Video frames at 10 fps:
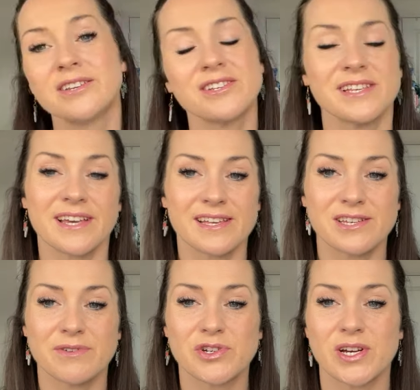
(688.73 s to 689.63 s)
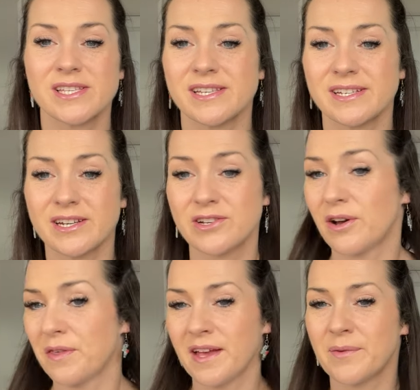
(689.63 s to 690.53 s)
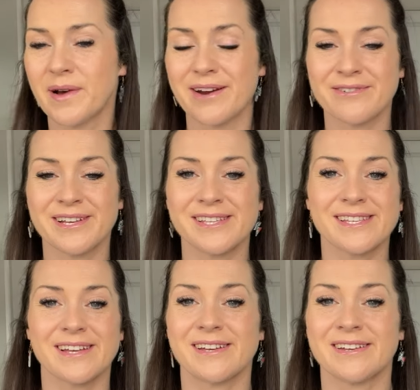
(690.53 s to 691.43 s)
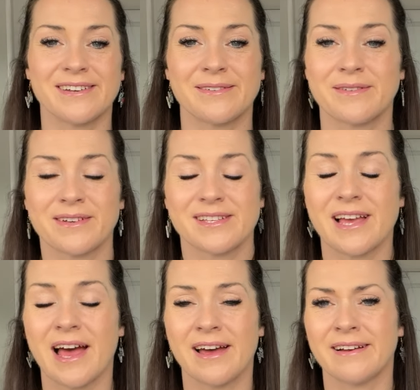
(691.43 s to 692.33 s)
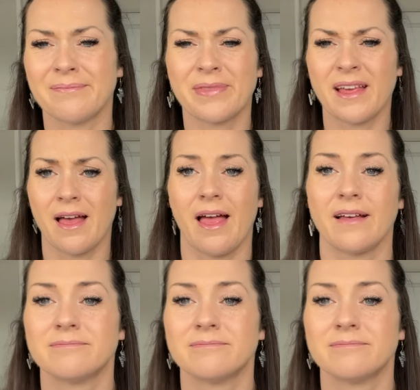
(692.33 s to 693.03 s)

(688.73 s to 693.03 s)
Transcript: Just in case you're interested, nothing I'm wearing is uh, uh,